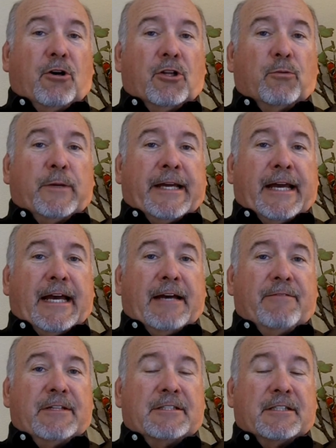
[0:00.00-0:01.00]
all that we
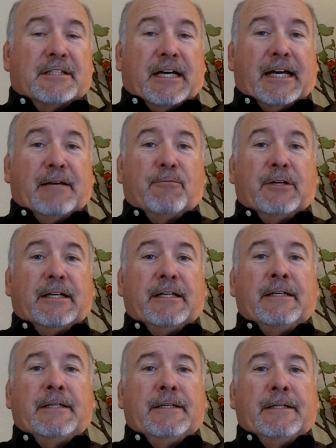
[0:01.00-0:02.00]
have. It's a time
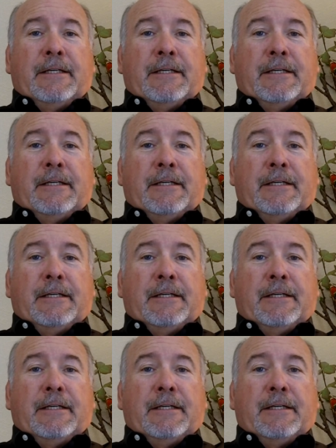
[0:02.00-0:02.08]
when